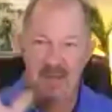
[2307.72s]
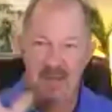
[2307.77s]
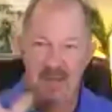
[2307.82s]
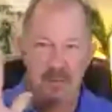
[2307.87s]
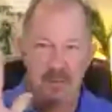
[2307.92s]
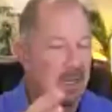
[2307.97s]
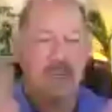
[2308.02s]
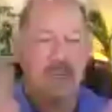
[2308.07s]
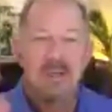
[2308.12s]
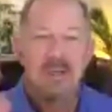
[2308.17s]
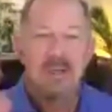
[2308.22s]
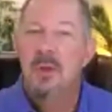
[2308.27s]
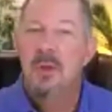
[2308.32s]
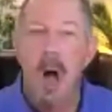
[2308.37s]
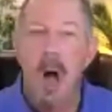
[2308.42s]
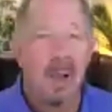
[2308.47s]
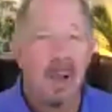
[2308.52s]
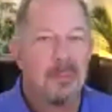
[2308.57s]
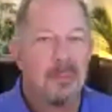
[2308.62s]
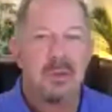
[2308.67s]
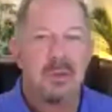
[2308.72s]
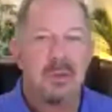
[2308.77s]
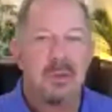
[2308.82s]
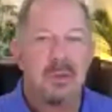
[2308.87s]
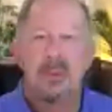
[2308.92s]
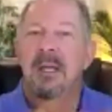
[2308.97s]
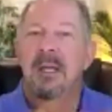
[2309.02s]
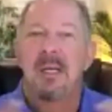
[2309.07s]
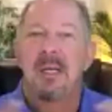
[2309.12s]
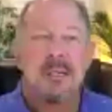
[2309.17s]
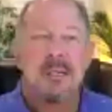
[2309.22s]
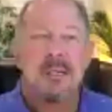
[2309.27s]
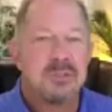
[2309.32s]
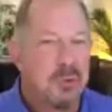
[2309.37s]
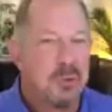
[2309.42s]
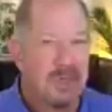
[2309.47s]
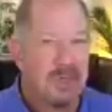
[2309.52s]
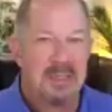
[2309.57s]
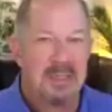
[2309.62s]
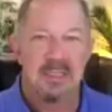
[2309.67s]
Have a great day. All I'm doing
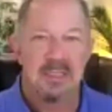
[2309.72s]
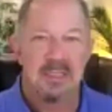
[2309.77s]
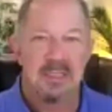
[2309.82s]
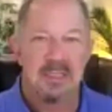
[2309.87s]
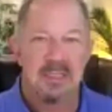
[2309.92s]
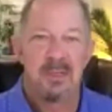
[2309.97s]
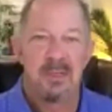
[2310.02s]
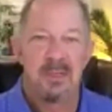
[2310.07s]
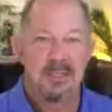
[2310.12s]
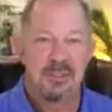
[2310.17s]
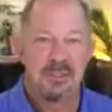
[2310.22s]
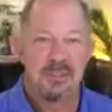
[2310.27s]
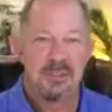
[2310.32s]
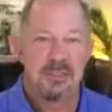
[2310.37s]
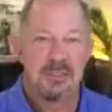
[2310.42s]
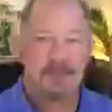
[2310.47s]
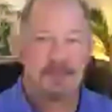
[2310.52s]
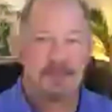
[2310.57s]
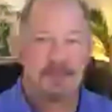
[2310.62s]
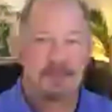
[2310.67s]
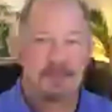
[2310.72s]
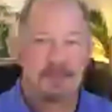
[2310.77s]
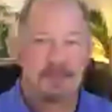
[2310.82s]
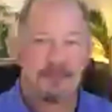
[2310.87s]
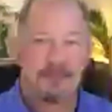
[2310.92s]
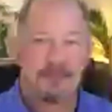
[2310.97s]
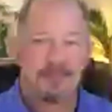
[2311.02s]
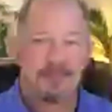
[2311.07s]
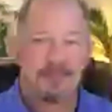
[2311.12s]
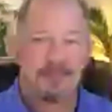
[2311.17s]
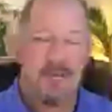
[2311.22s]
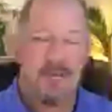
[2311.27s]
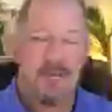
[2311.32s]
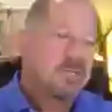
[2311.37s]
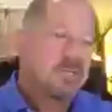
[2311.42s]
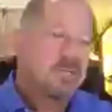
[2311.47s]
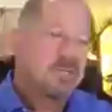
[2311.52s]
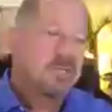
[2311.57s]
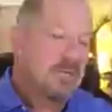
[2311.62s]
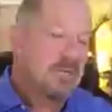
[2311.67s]
is creating a deeper relationship.
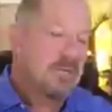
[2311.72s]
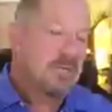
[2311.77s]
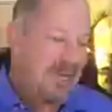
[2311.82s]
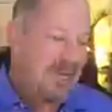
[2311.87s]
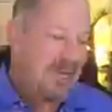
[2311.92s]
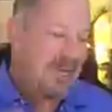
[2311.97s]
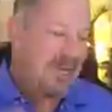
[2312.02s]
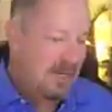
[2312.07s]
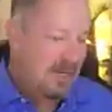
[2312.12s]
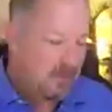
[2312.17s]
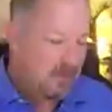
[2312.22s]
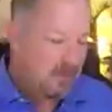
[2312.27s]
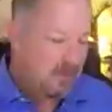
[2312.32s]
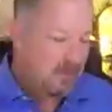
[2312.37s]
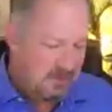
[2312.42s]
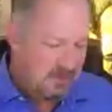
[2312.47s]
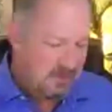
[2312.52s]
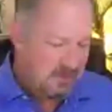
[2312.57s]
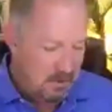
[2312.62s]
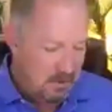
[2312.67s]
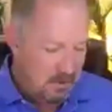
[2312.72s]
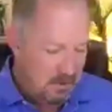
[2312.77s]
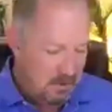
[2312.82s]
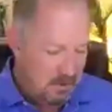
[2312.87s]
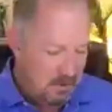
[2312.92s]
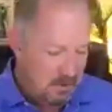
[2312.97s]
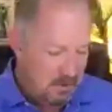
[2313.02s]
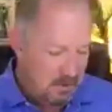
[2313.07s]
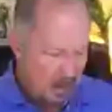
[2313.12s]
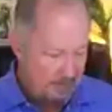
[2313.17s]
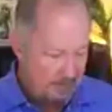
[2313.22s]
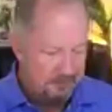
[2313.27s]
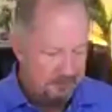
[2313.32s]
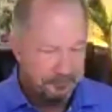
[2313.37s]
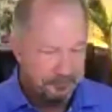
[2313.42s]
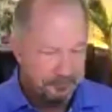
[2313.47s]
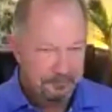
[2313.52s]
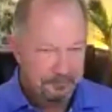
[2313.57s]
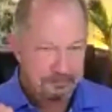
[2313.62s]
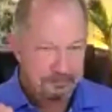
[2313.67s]
Okay. She's going to hate that I do this, but I'm going to do it
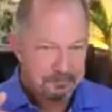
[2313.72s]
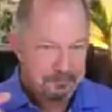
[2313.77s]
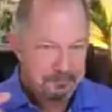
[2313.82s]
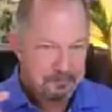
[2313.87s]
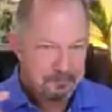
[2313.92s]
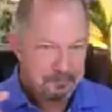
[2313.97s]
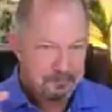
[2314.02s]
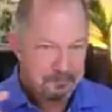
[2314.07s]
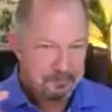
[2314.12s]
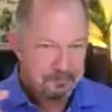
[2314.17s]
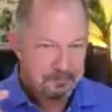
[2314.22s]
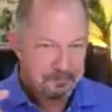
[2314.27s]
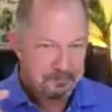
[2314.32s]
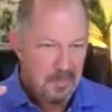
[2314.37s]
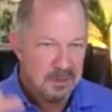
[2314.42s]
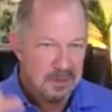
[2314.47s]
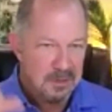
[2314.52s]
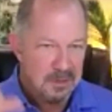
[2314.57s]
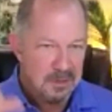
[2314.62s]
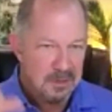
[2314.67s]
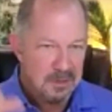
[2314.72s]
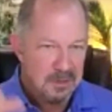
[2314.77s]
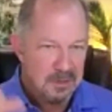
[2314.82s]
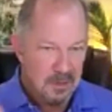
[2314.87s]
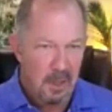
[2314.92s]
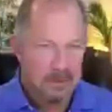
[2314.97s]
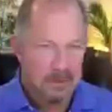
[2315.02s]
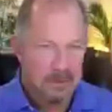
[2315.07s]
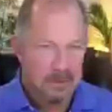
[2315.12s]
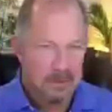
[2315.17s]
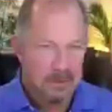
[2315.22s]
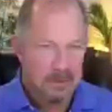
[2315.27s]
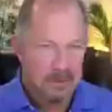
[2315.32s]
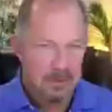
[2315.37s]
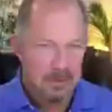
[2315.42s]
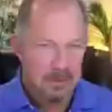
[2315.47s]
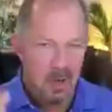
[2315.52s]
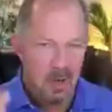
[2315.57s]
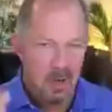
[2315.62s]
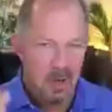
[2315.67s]
anyway. Some of you all
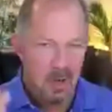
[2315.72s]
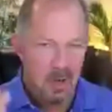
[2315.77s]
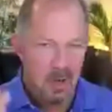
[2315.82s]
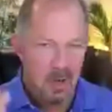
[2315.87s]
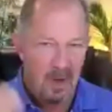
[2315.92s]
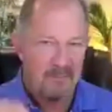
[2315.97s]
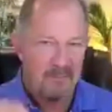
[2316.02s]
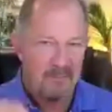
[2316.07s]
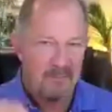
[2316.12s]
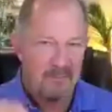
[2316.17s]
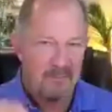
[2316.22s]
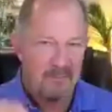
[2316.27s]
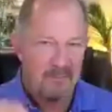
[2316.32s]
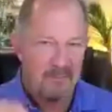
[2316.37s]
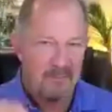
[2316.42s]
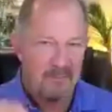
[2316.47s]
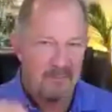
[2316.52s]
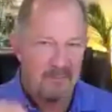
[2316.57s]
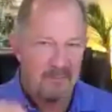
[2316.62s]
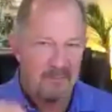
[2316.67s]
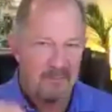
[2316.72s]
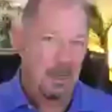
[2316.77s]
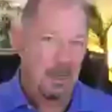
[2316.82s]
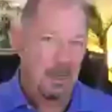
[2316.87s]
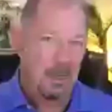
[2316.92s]
don't know, my wife used to be